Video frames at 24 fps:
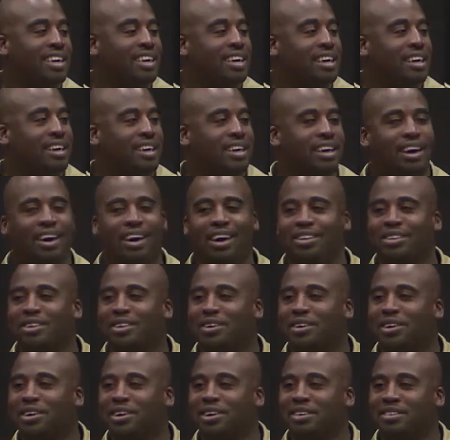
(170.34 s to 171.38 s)
Uh, all the
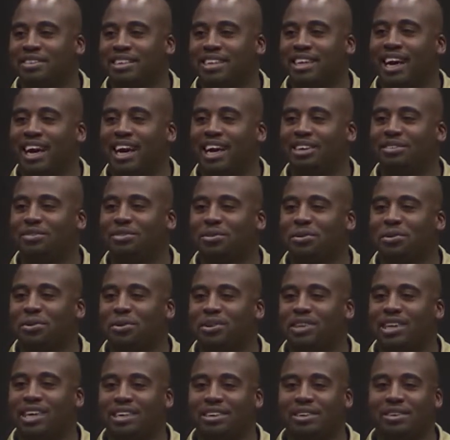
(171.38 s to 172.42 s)
girls in high school
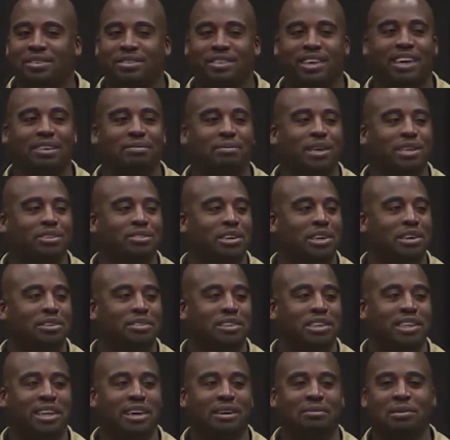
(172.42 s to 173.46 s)
that used to have my jersey
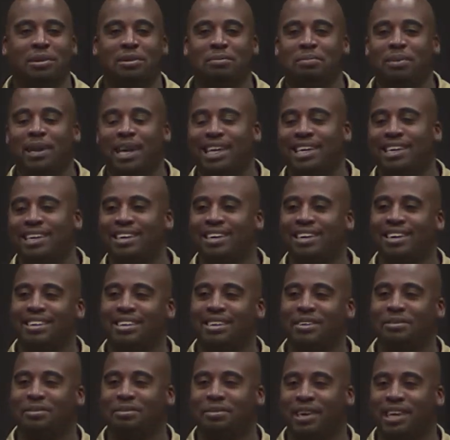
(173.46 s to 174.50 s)
number painted on
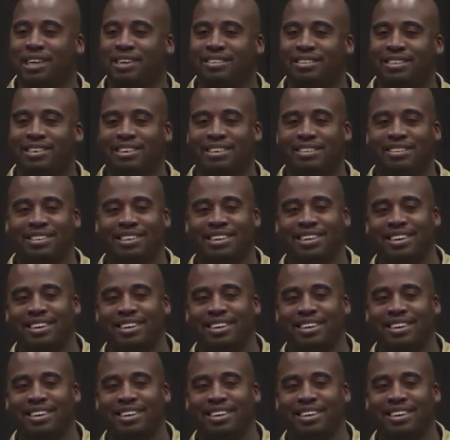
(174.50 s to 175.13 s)
their faces and